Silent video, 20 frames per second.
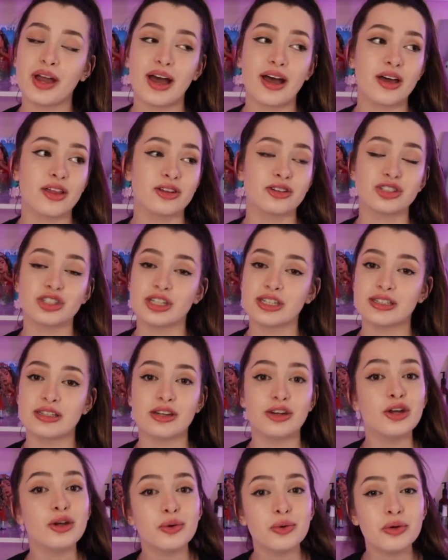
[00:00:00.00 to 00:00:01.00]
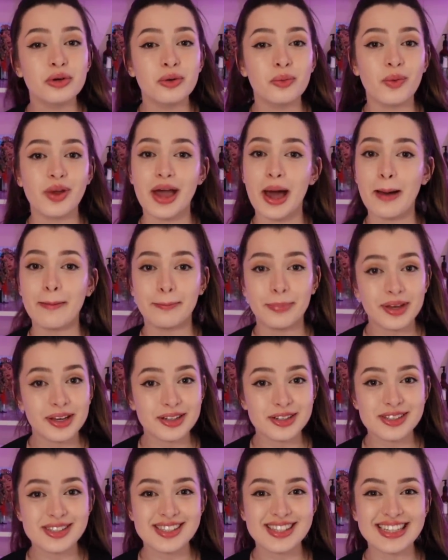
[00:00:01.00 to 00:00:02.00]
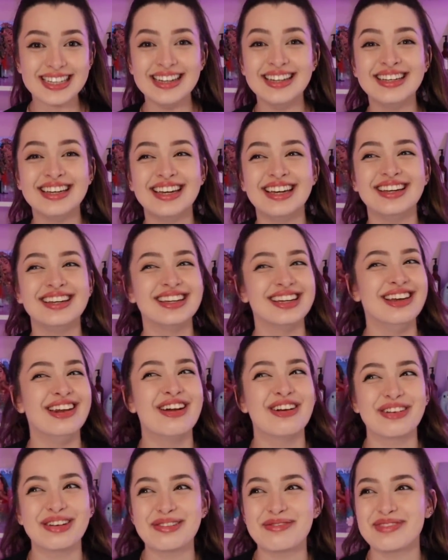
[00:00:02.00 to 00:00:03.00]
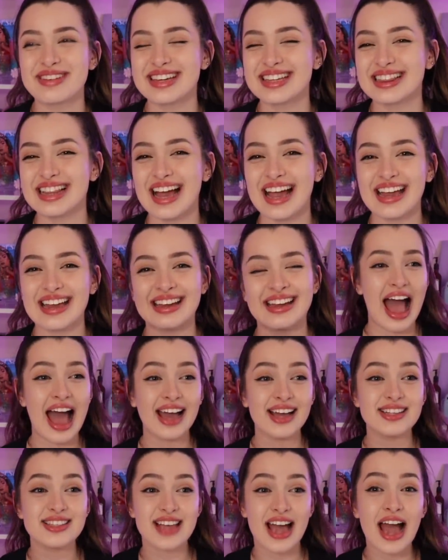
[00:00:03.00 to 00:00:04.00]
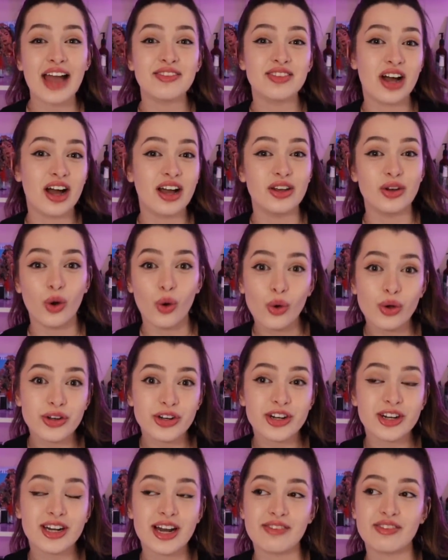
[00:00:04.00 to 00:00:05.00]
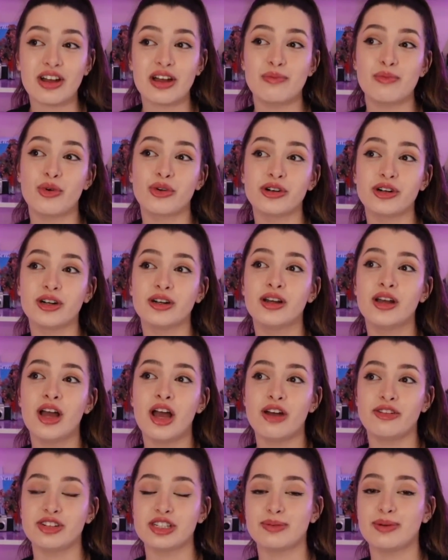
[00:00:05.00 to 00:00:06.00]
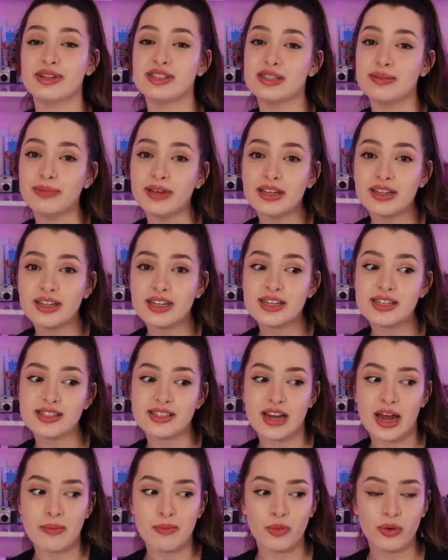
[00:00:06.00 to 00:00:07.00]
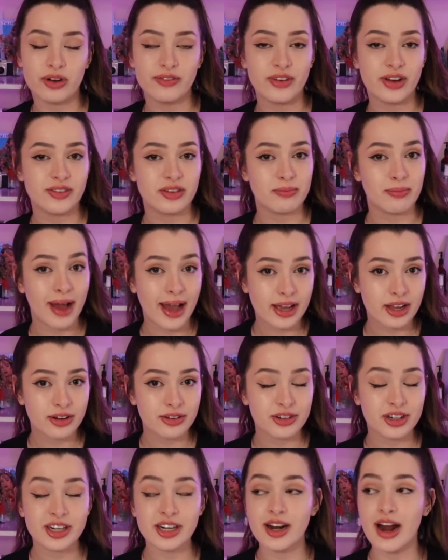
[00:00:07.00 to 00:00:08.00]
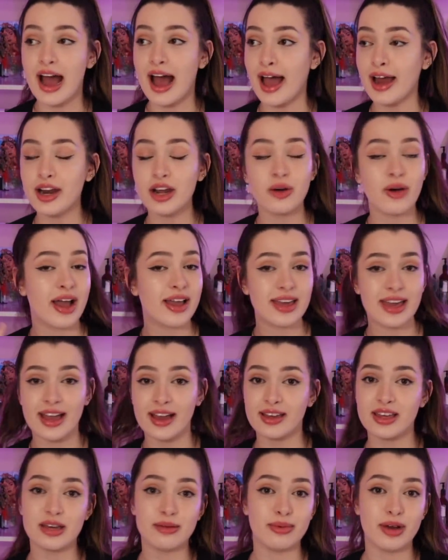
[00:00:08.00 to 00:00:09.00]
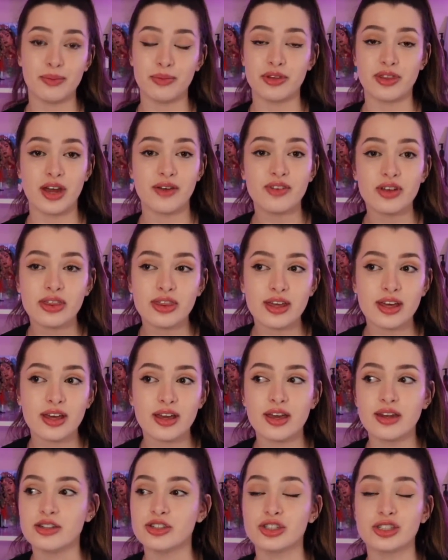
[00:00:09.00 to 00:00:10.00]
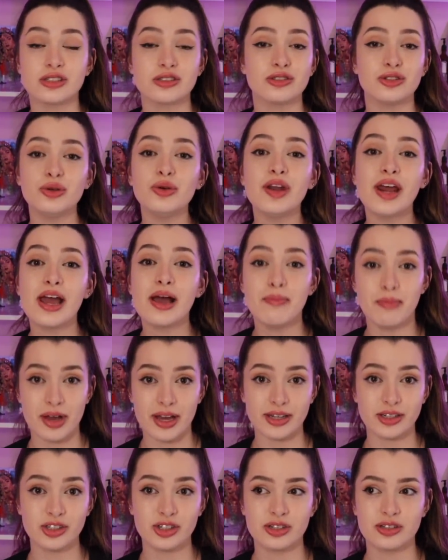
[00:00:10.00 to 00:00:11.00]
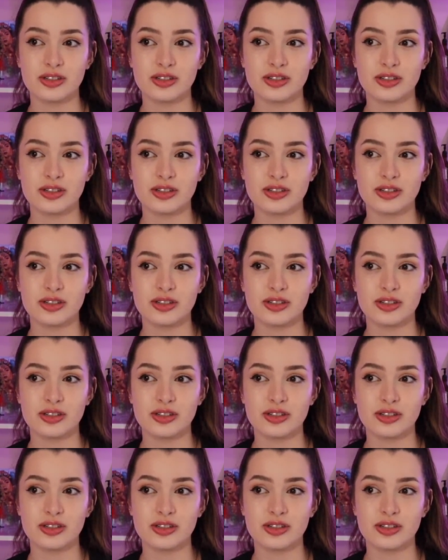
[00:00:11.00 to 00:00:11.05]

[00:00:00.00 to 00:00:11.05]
got other shit to do. We got bills, you know what I mean? Like, as I've gotten older and I've gotten more responsibilities and I'm more involved in my career, I know I can't keep up with everything. It is just too damn much.